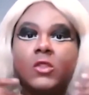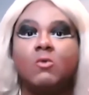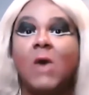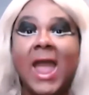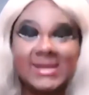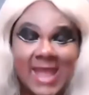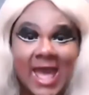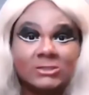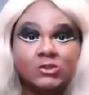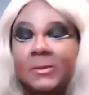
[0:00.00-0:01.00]
The White
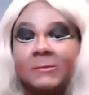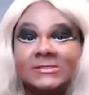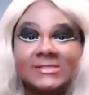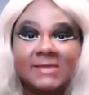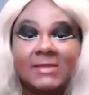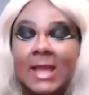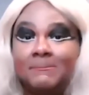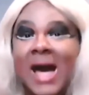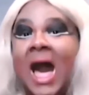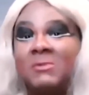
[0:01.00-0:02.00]
House will be receiving
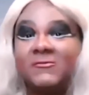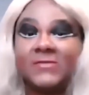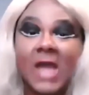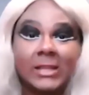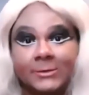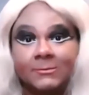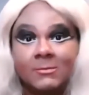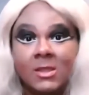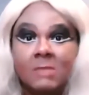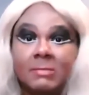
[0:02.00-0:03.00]
a pop of color,
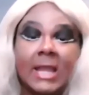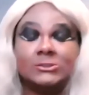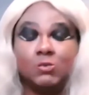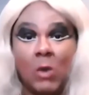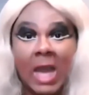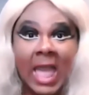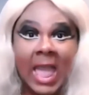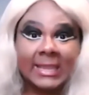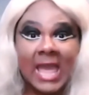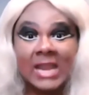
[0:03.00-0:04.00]
because
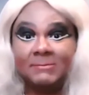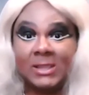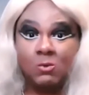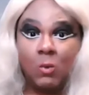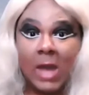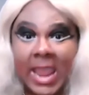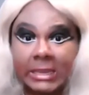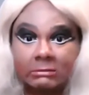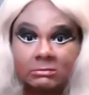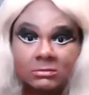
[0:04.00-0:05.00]
why gotta be
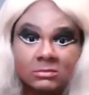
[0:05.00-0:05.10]
white?